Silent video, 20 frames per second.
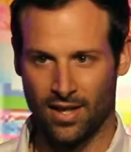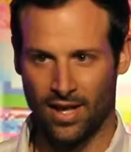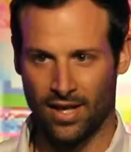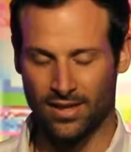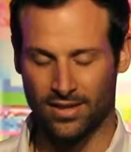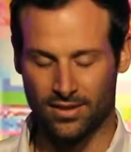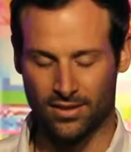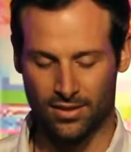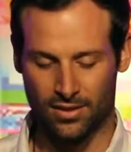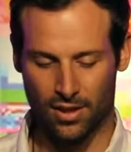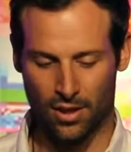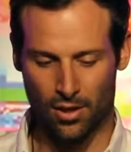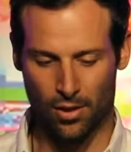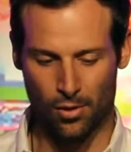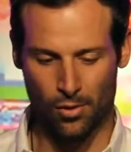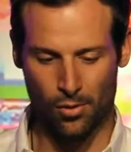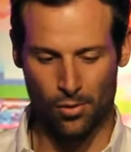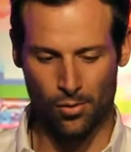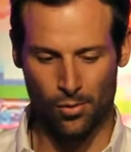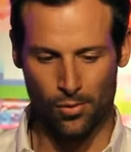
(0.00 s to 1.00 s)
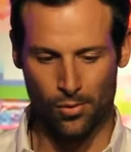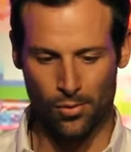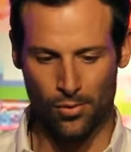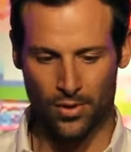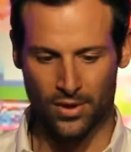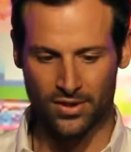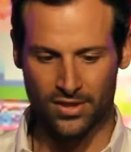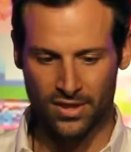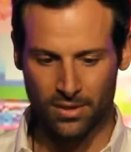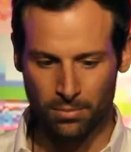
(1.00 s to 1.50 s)
And so
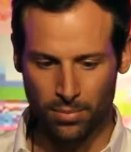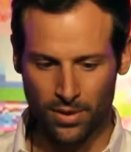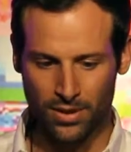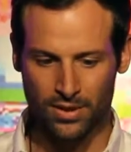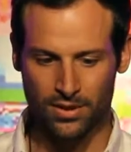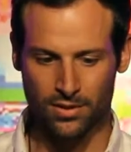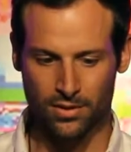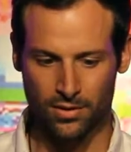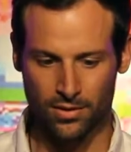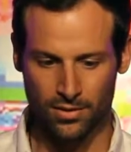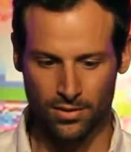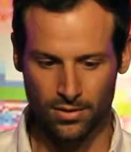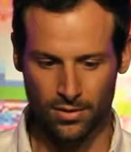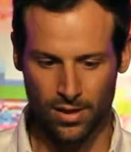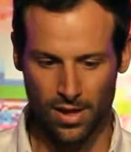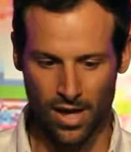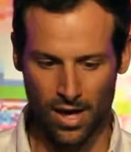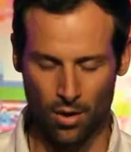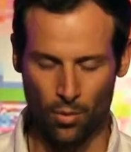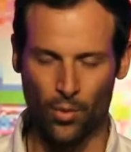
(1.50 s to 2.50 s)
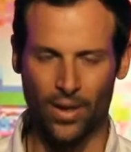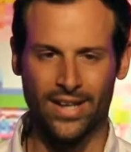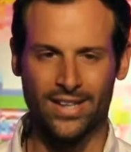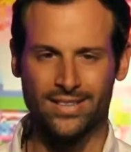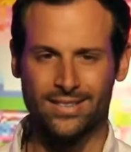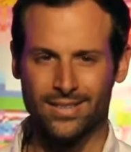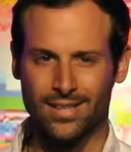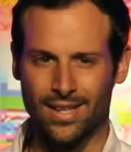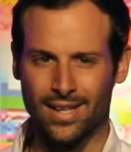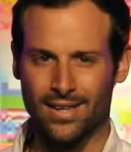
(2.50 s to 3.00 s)
the simplest
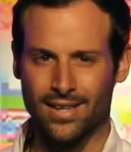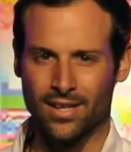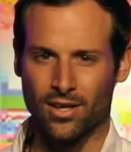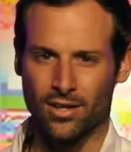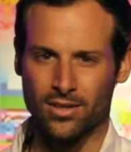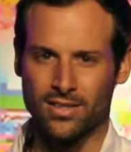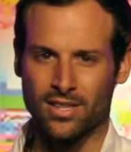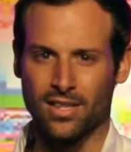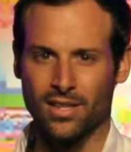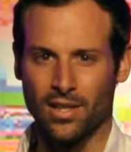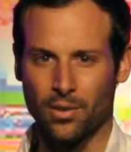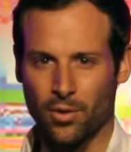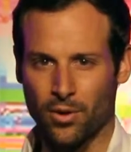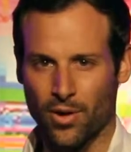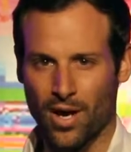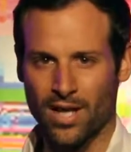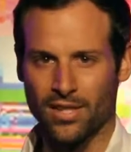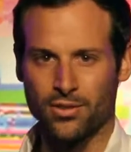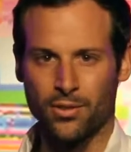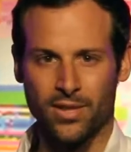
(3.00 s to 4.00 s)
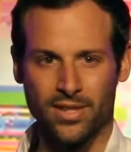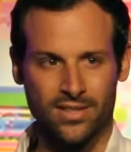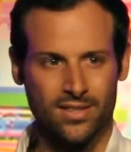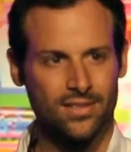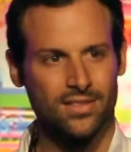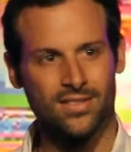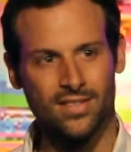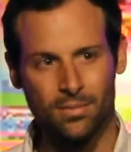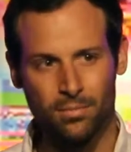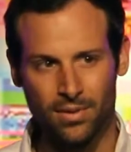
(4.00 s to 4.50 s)
way to, I think, articulate what gratitude is
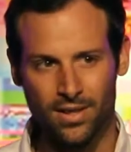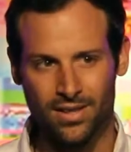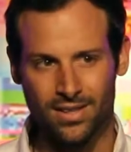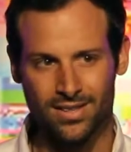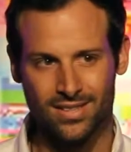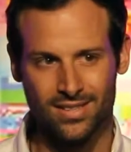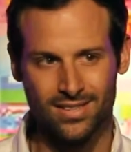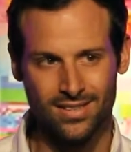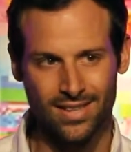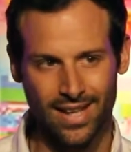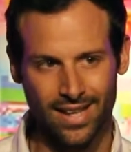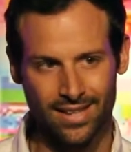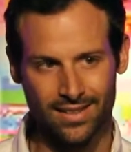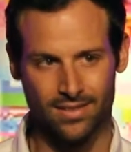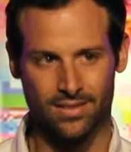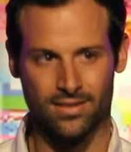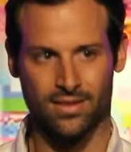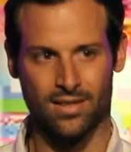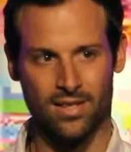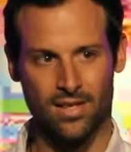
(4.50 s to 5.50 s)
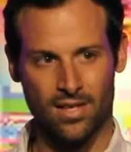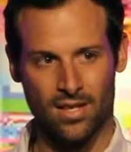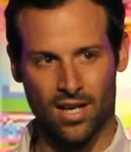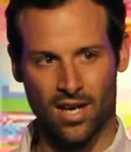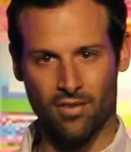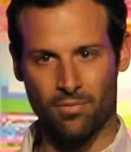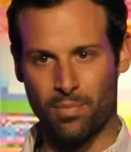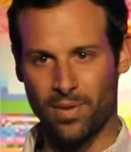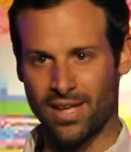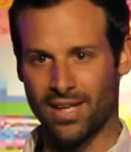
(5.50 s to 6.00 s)
simply the state
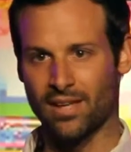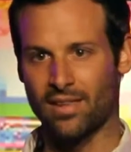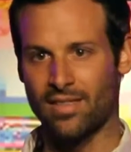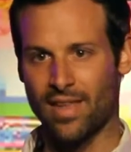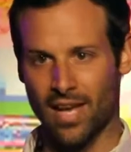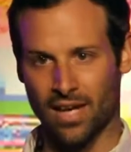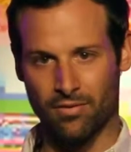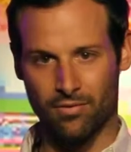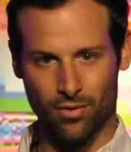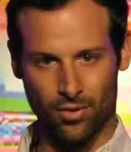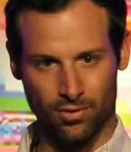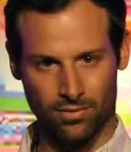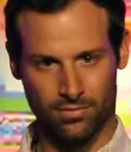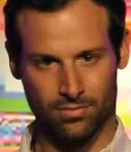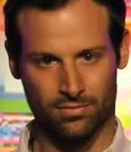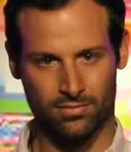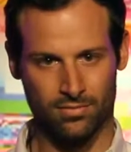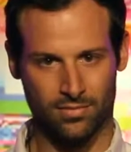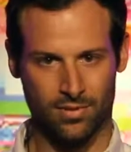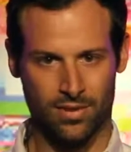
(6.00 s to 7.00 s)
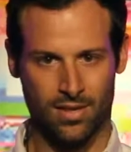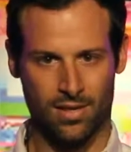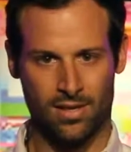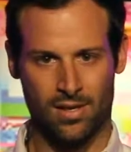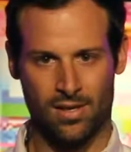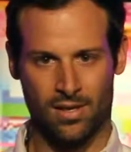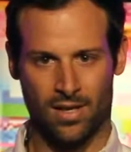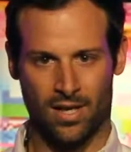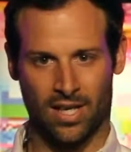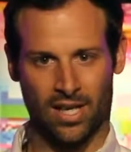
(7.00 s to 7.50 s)
of being thankful.
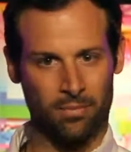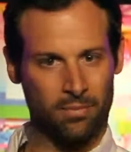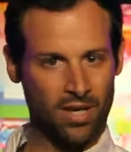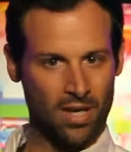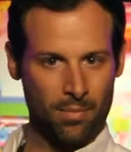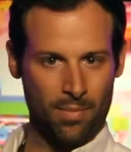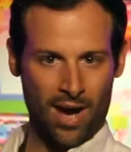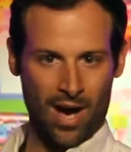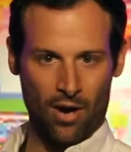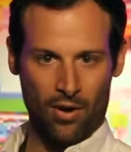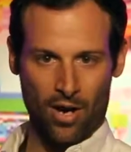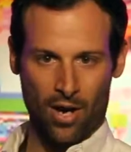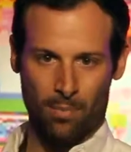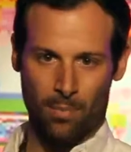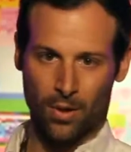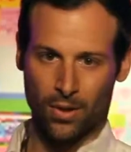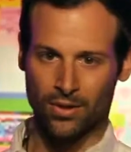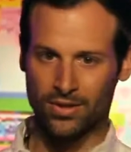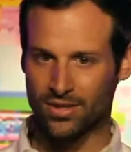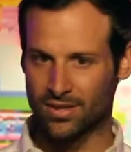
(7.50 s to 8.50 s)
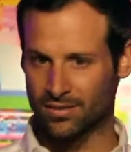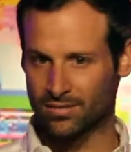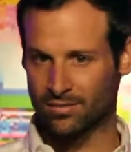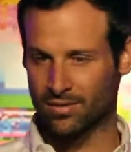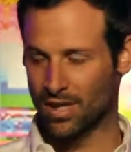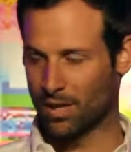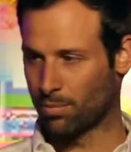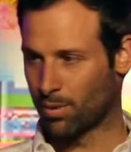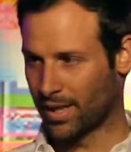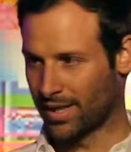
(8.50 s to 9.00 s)
It can be about a person,
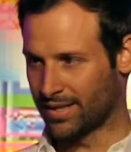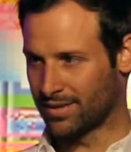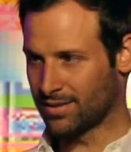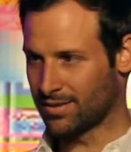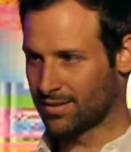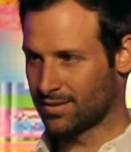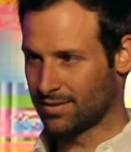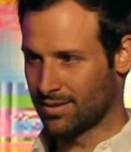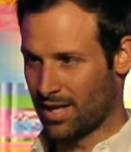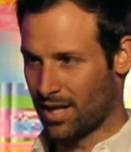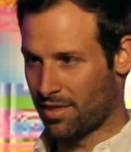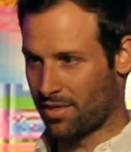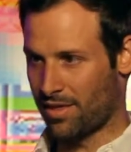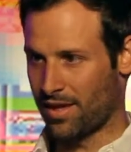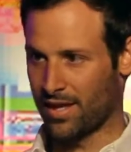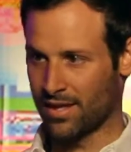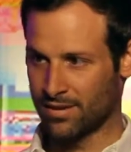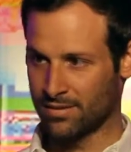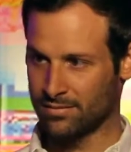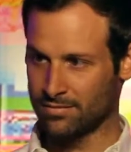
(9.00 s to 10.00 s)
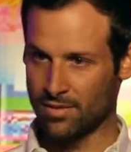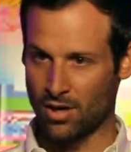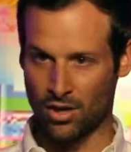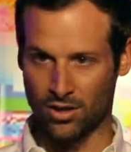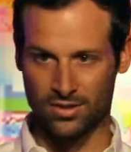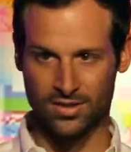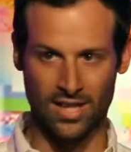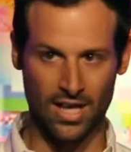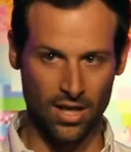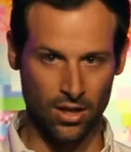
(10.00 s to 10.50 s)
a place, a thing,
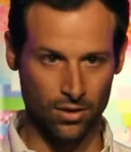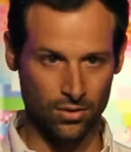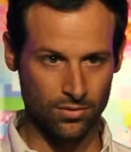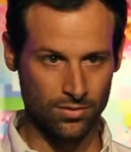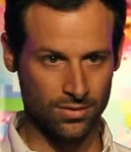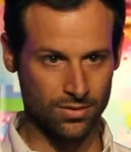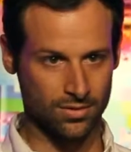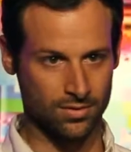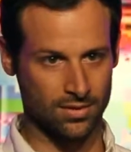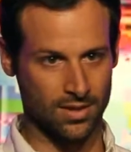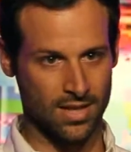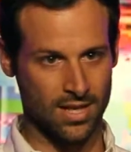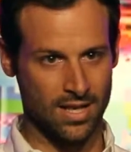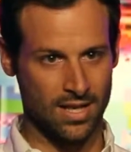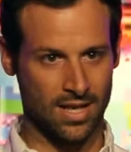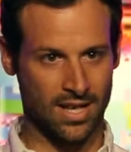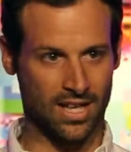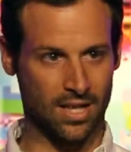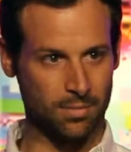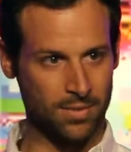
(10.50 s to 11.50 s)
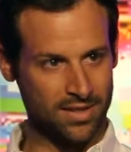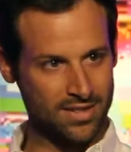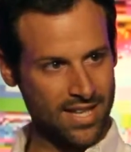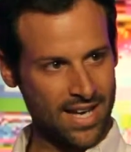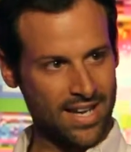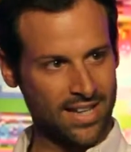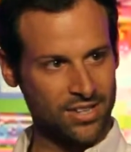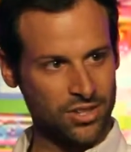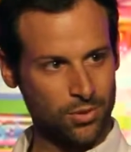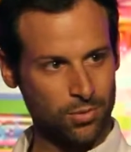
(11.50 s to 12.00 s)
ourselves. It can be
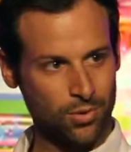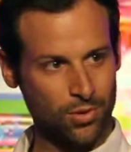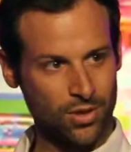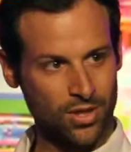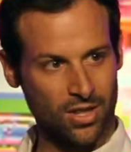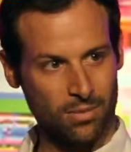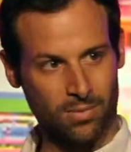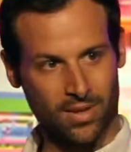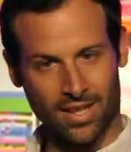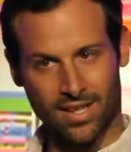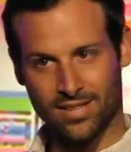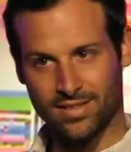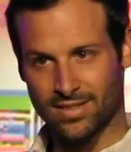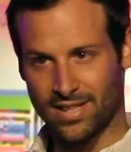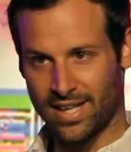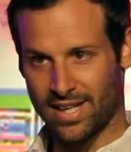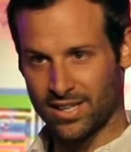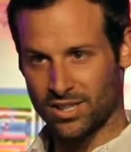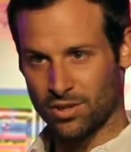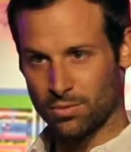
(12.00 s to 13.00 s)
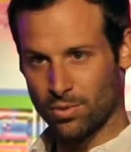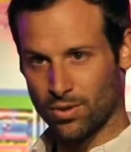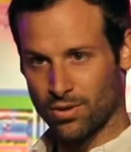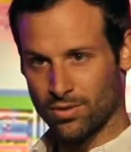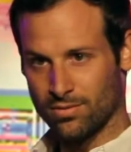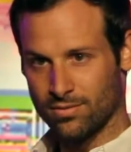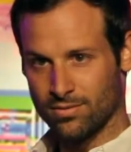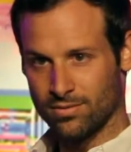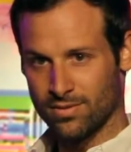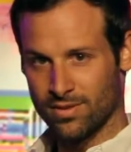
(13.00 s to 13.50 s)
tangible, it can be
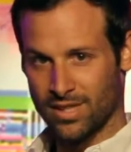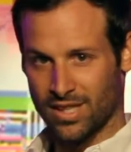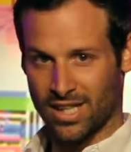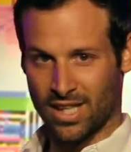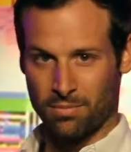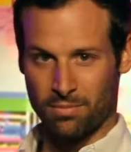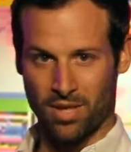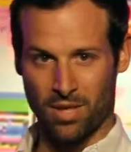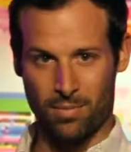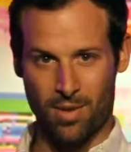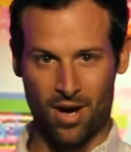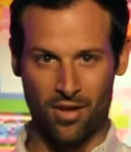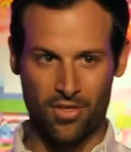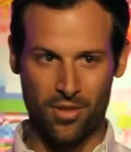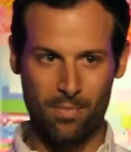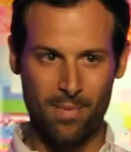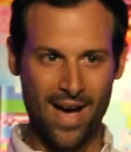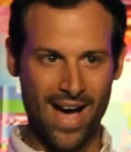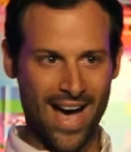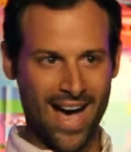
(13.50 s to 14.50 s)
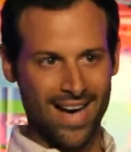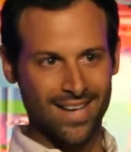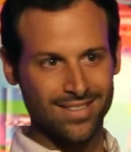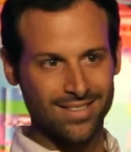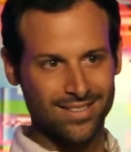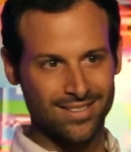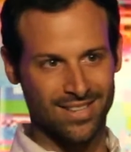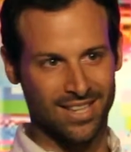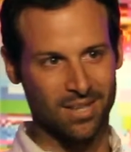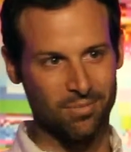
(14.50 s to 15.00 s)
intangible. It can be about the
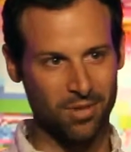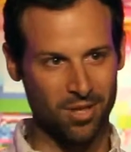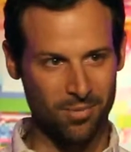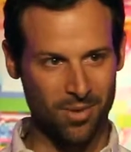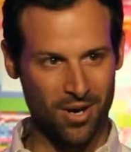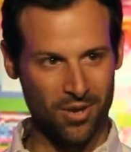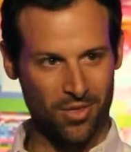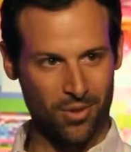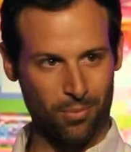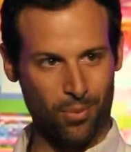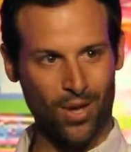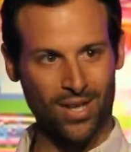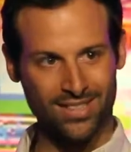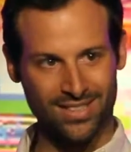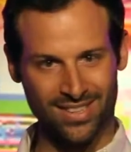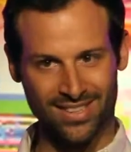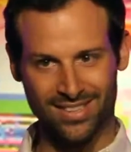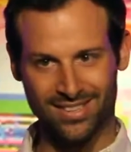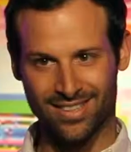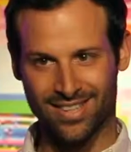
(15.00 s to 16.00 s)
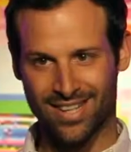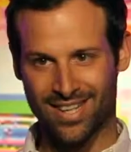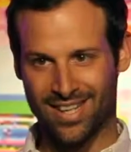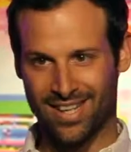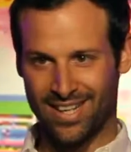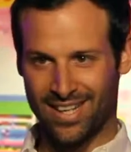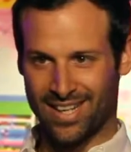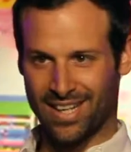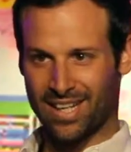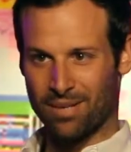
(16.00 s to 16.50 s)
past, it can be about the present.
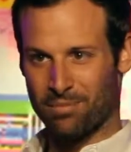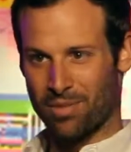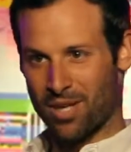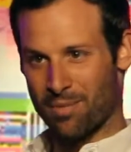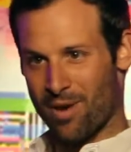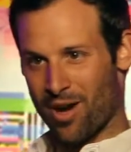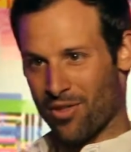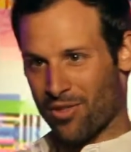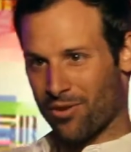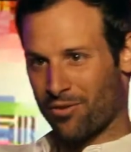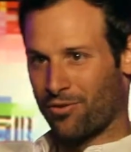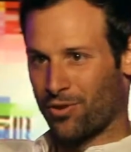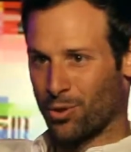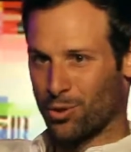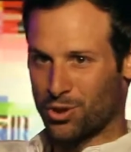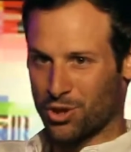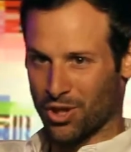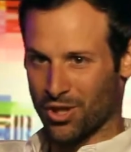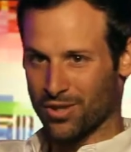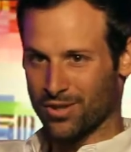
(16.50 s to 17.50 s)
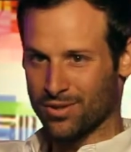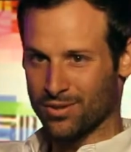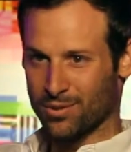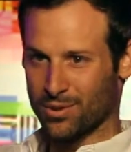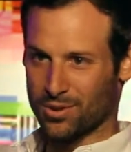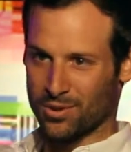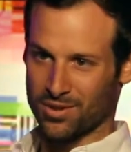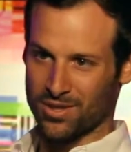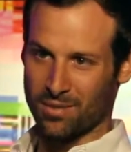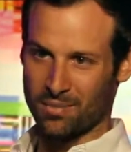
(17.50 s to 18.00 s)
It can be about the future,
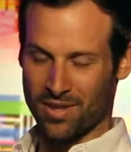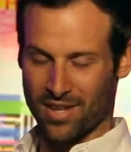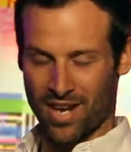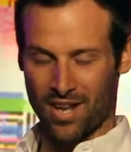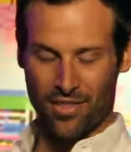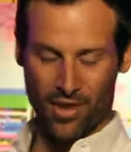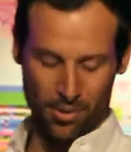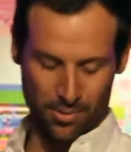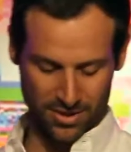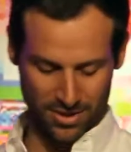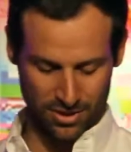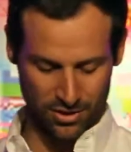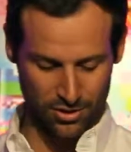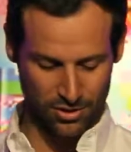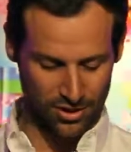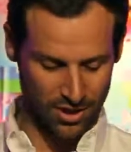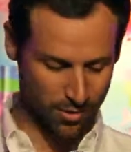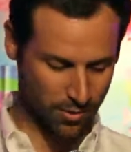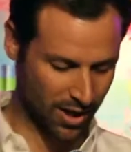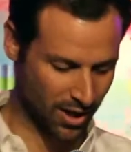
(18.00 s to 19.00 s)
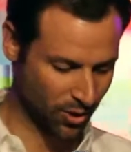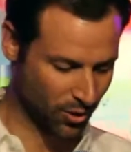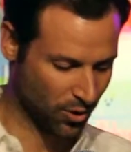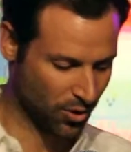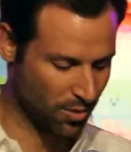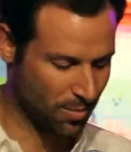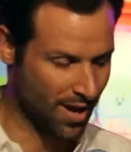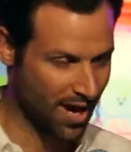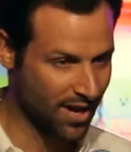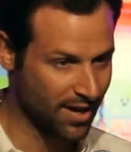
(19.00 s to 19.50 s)
which was something I thought was interesting when I
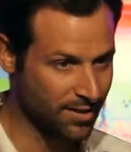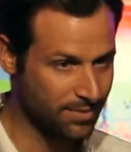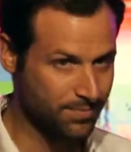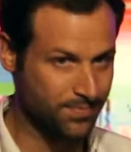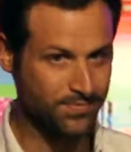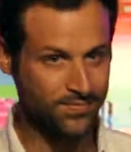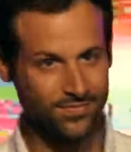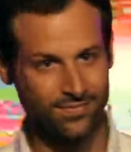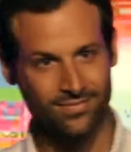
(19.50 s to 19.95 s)
learned about it.